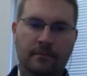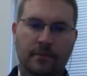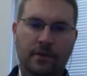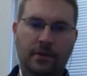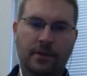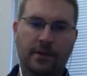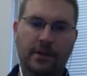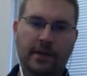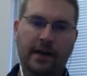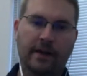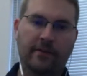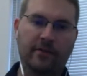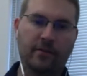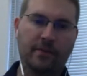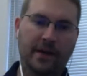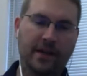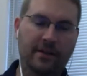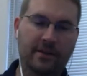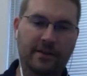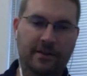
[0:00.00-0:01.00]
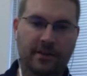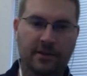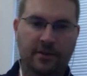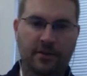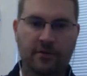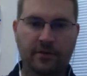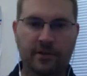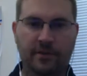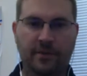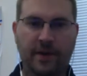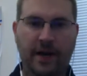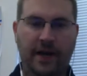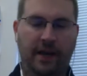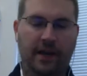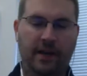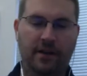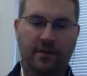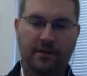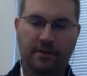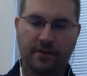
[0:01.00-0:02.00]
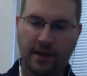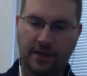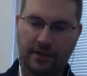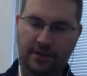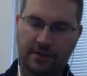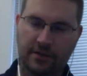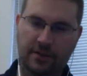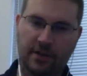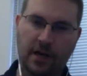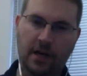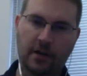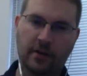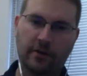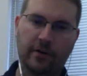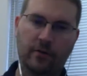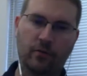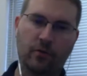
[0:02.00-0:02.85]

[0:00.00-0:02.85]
Good day, everybody. This is Chris back again with the Ancient Scholar,